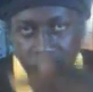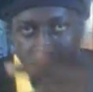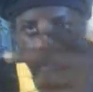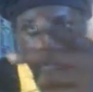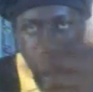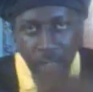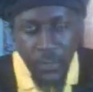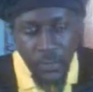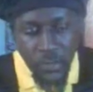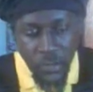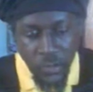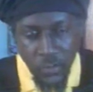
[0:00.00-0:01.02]
You are now
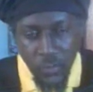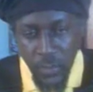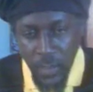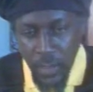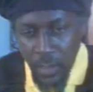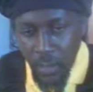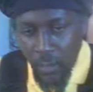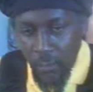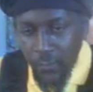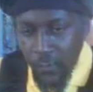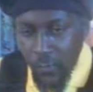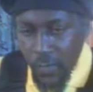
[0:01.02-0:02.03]
in tune
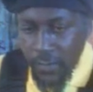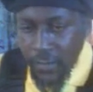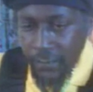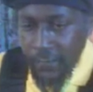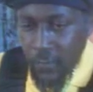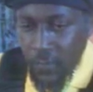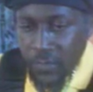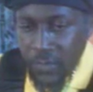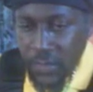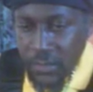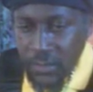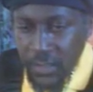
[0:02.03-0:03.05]
on the one, the
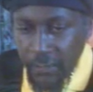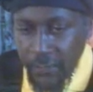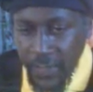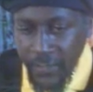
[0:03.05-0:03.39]
force itself.